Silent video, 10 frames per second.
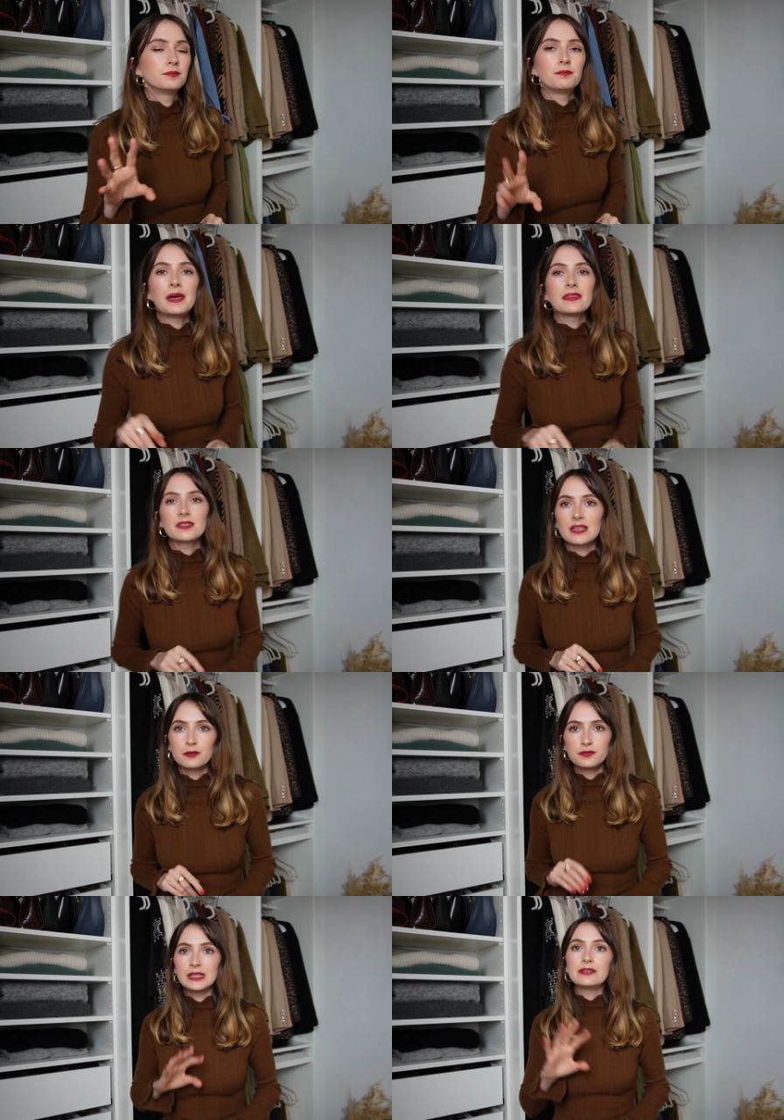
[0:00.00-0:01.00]
Make this
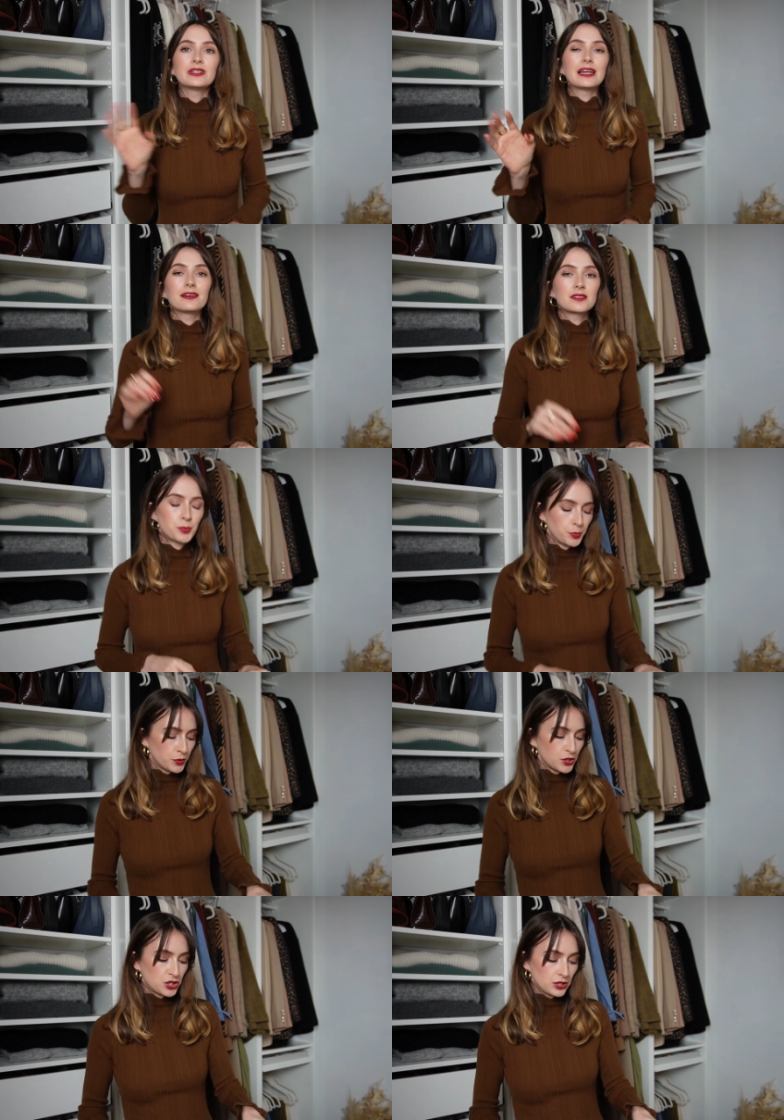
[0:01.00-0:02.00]
outfit even less
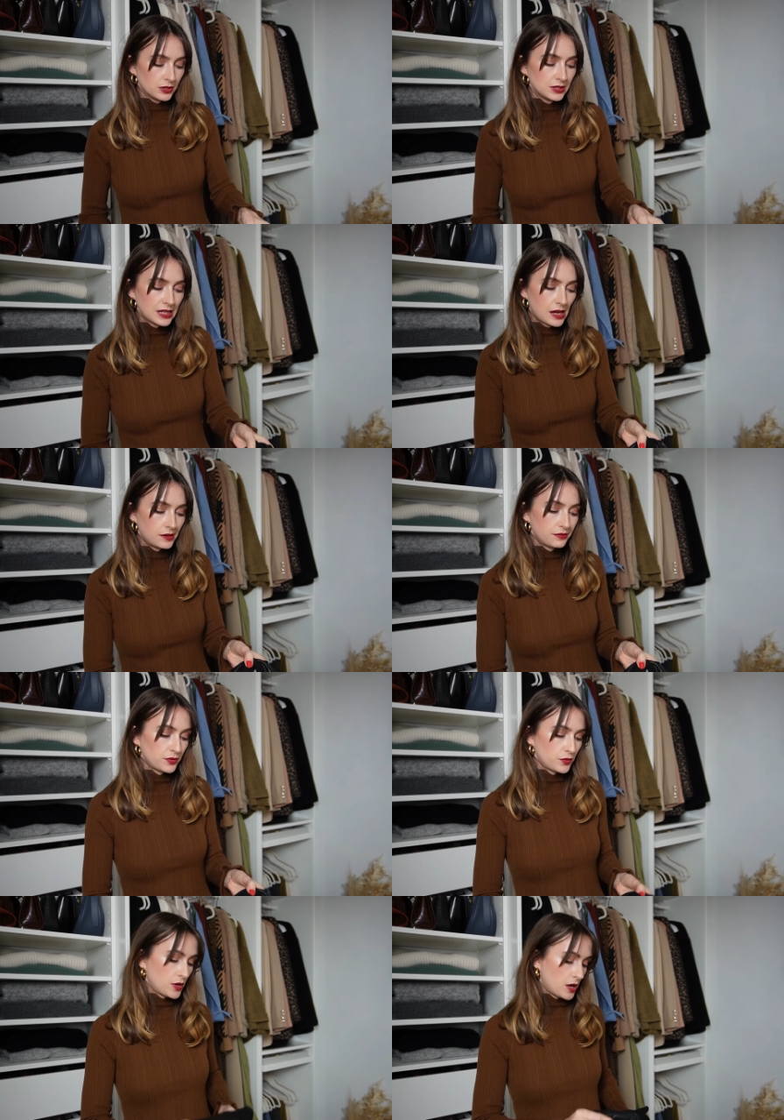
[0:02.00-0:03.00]
proportional. I've
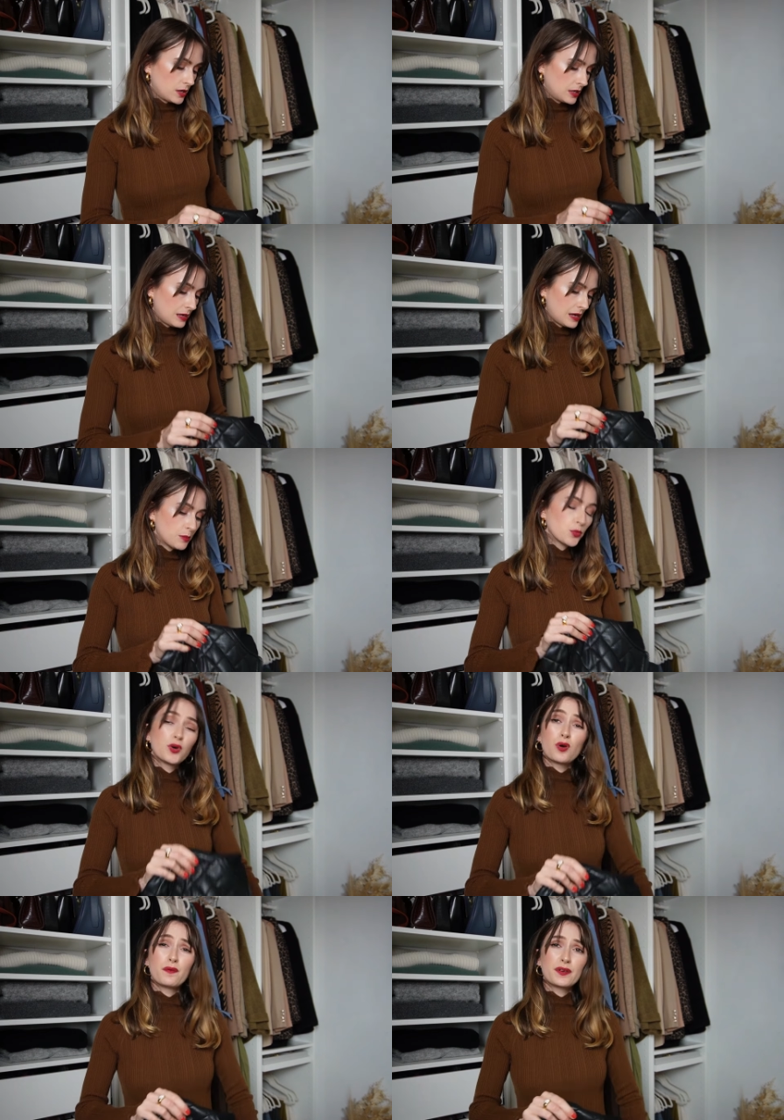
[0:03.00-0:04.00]
thrown on a
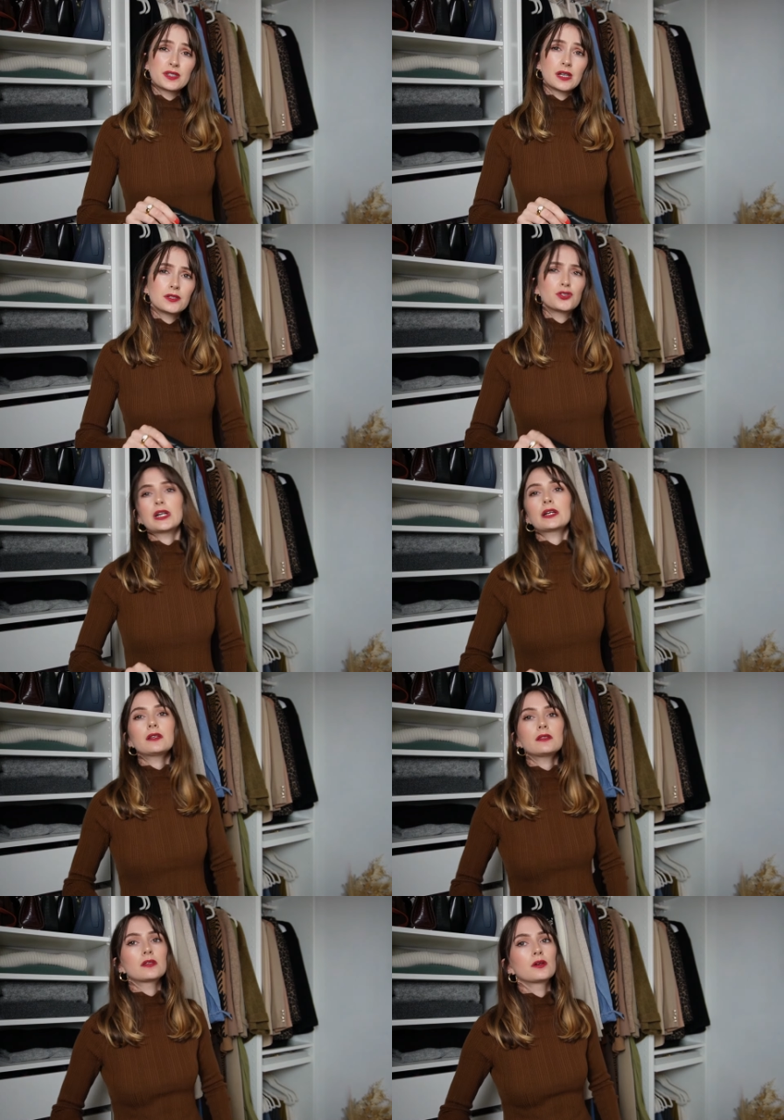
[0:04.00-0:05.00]
more oversized
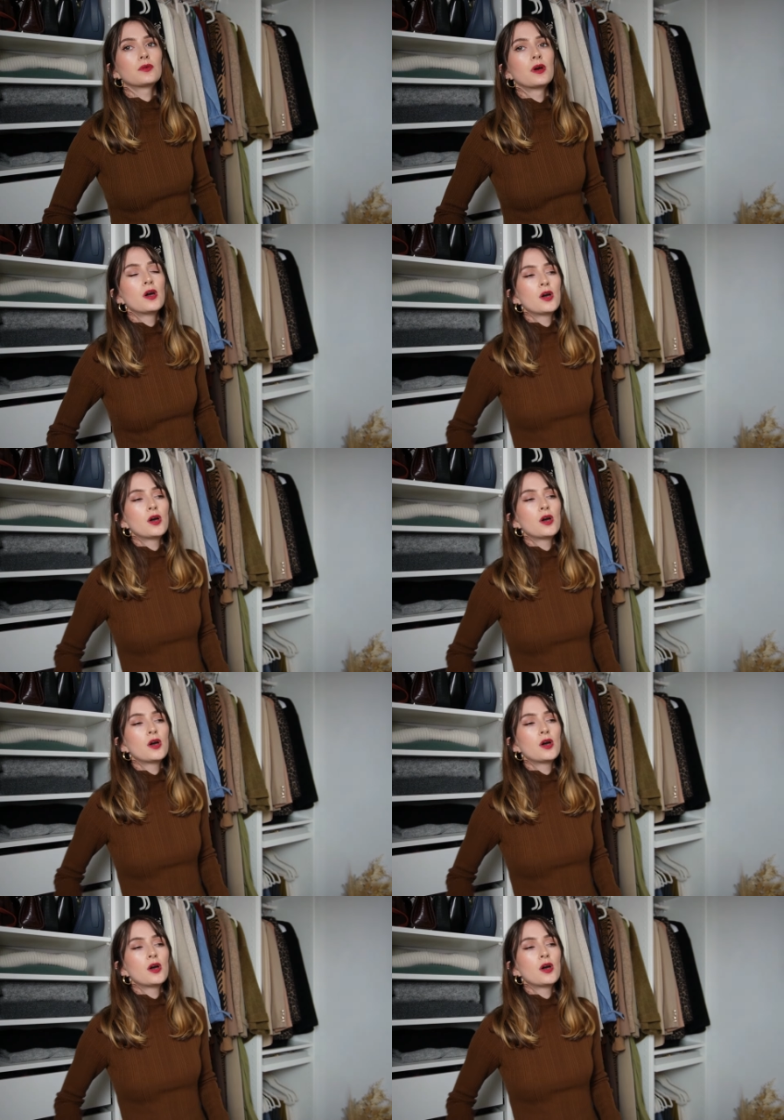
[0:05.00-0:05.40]
jacket. So